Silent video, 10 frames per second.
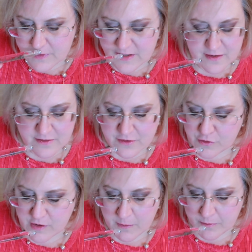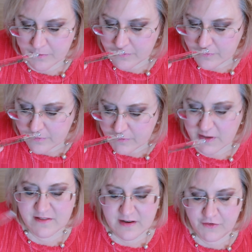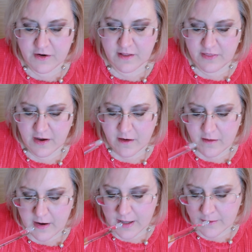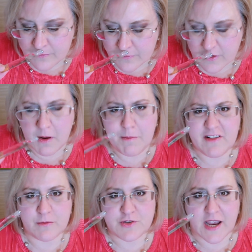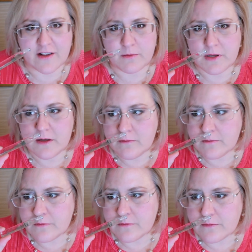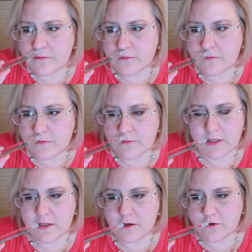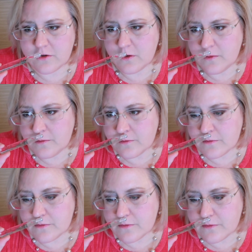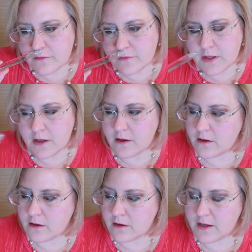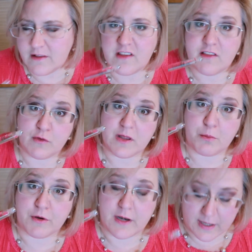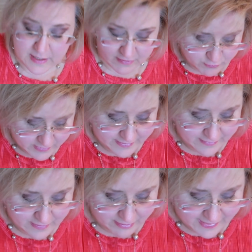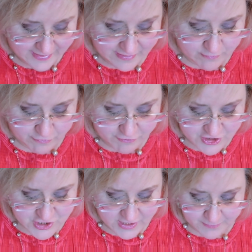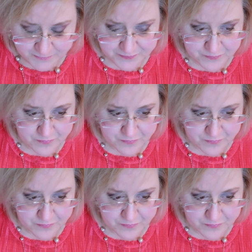It doesn't scream, but it's definitely there. And there might be some jasmine in here too. It, it's really pretty. It's really uh, light and refreshing.